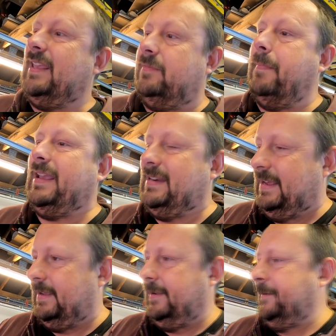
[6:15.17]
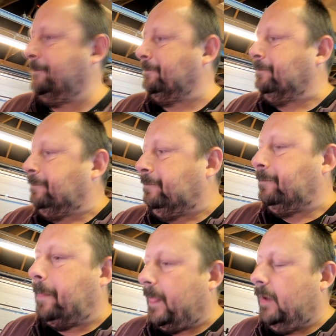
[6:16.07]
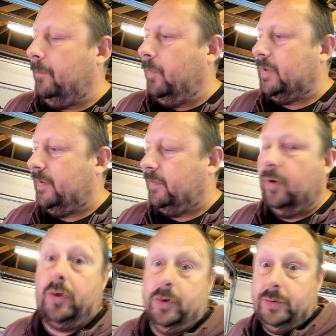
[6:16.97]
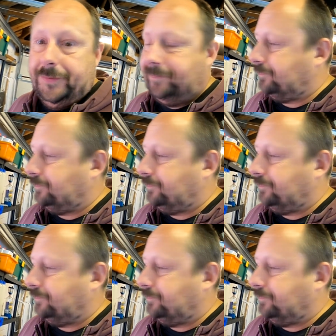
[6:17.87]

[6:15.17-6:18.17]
has made it, which is not good.